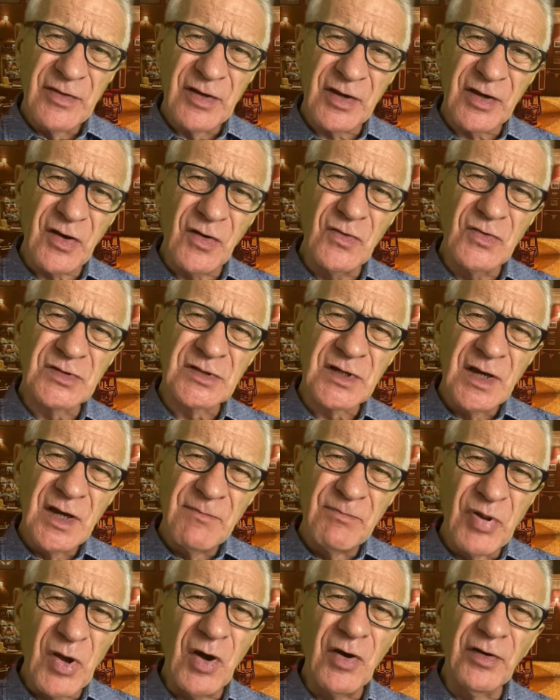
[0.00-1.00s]
that goes
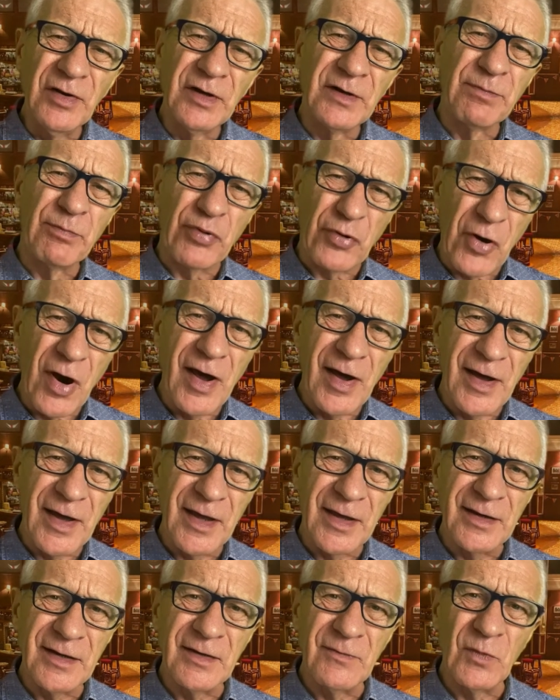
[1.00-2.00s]
beyond
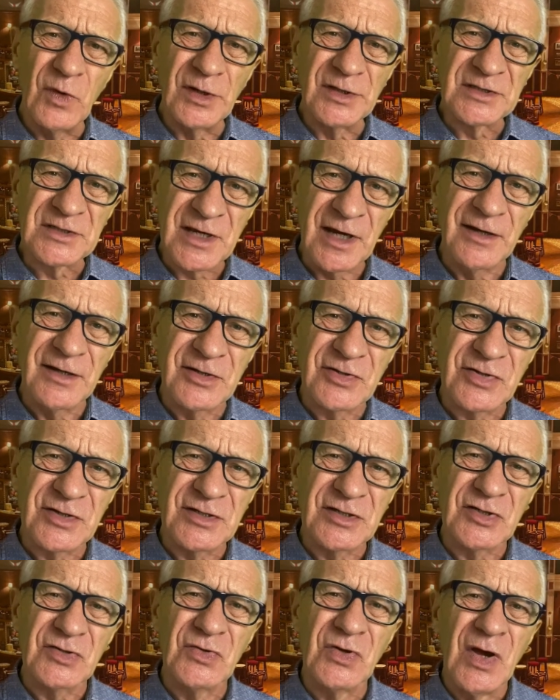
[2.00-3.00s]
pride in one's
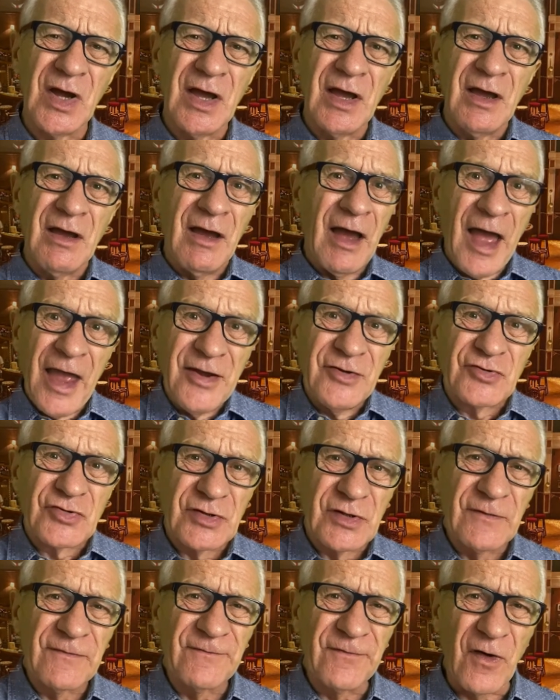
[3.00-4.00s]
country to
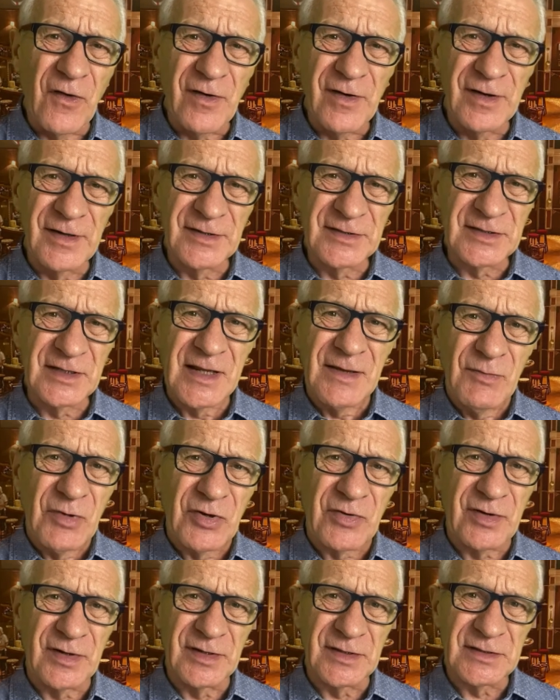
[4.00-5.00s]
hatred of foreigners and
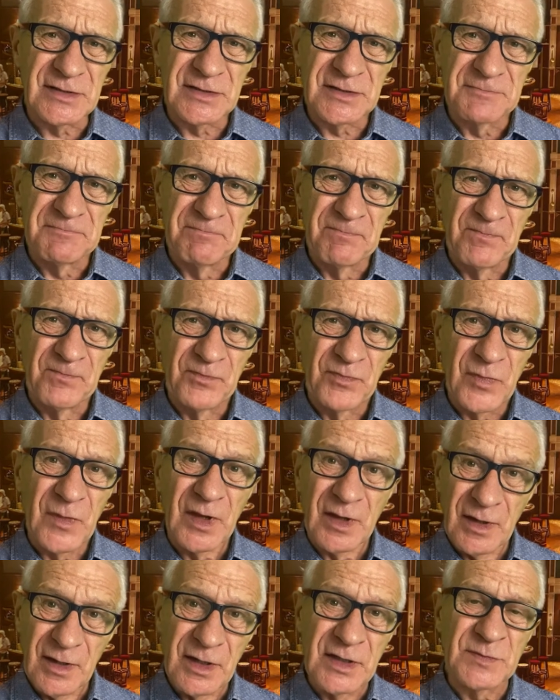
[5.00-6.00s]
immigrants.
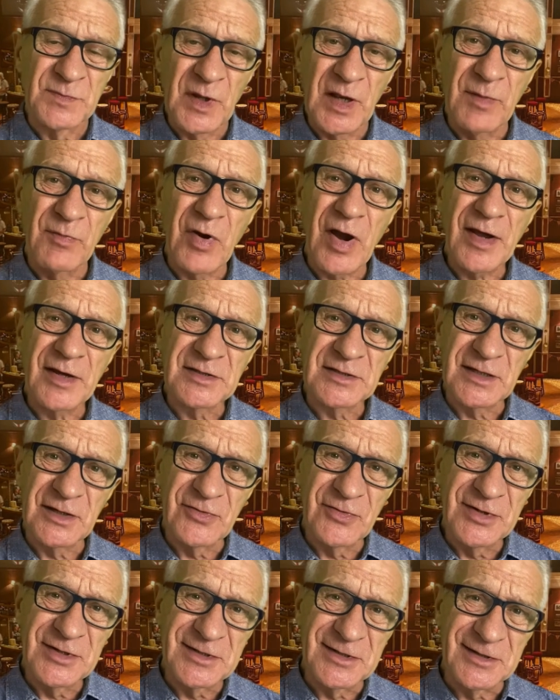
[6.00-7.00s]
As Billy Bragg
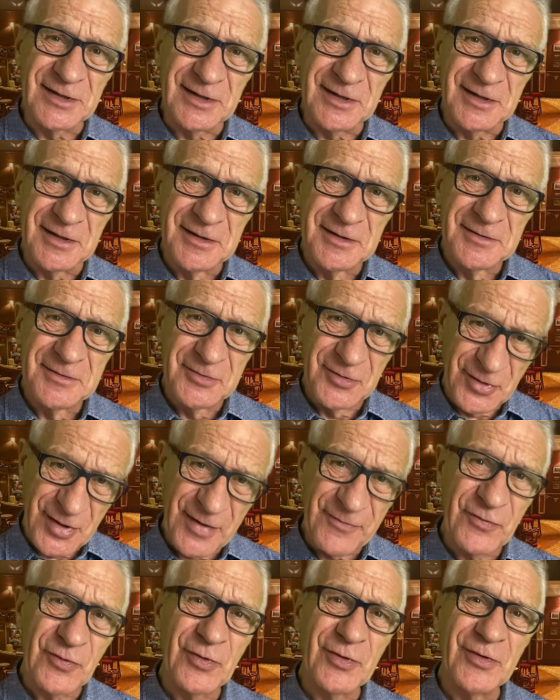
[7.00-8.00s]
said recently, not
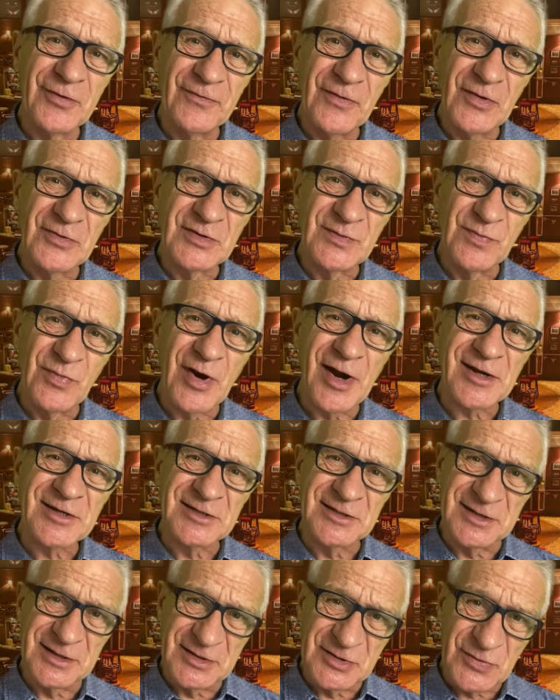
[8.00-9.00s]
everyone who voted
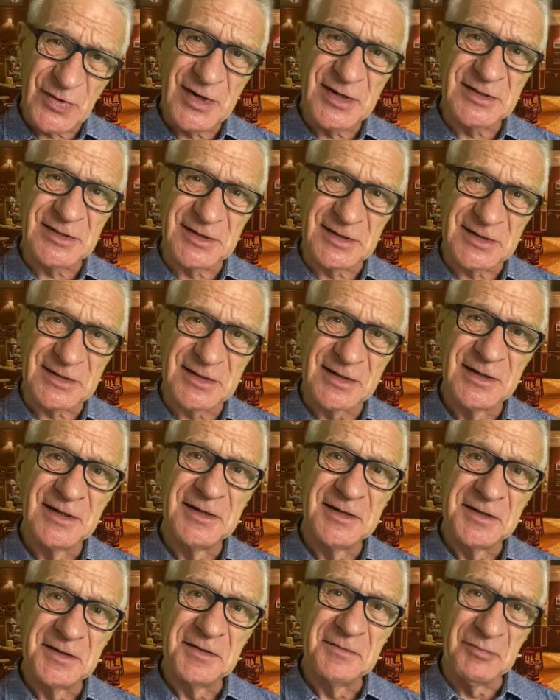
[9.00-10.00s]
Brexit is racist,
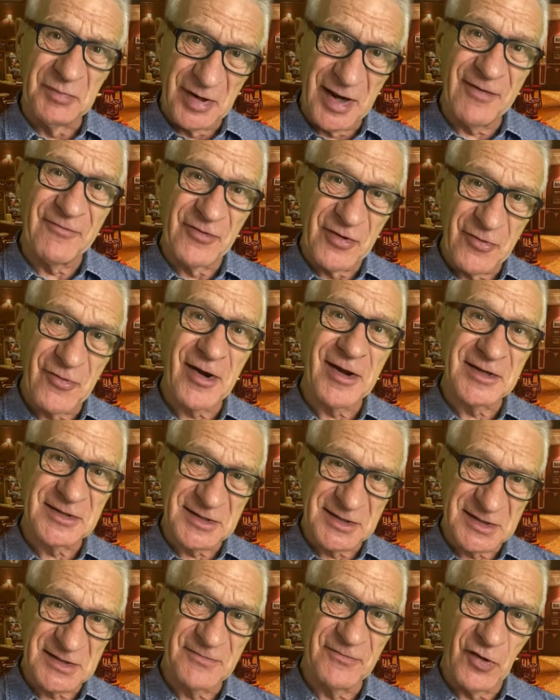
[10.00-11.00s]
but every
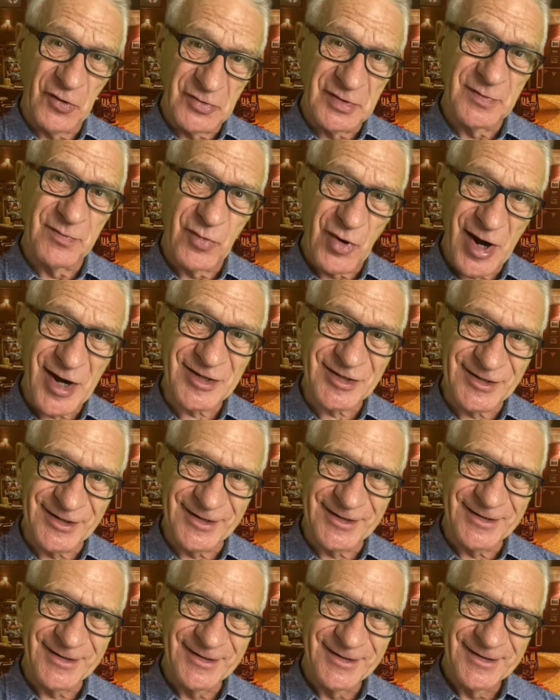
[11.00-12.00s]
racist voted
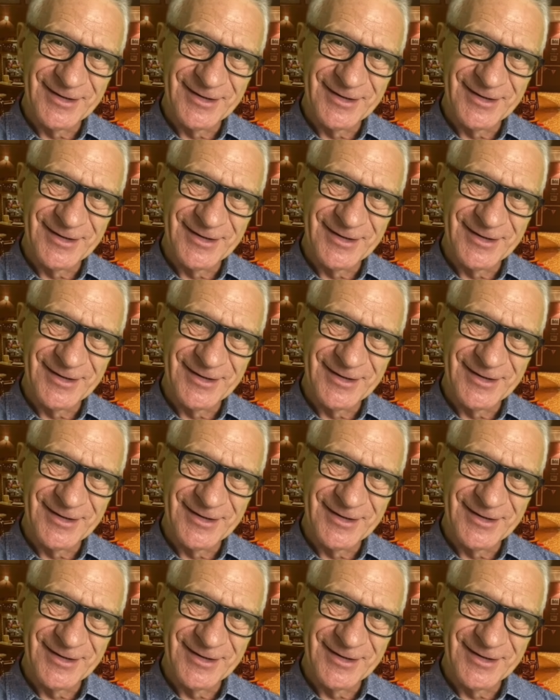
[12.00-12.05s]
Brexit.